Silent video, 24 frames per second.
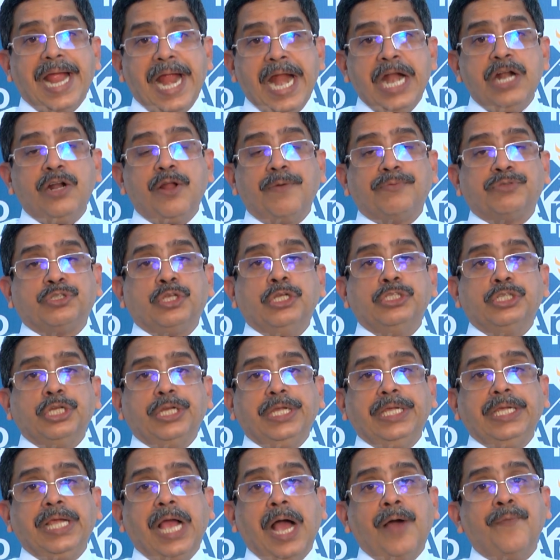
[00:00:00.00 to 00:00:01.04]
end of
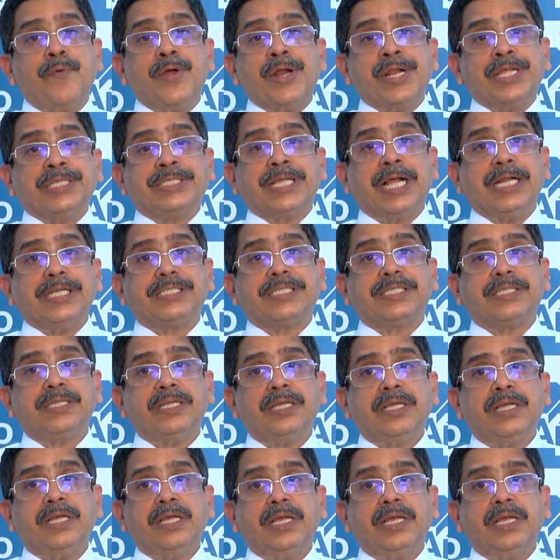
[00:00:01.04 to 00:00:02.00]
surgery our results.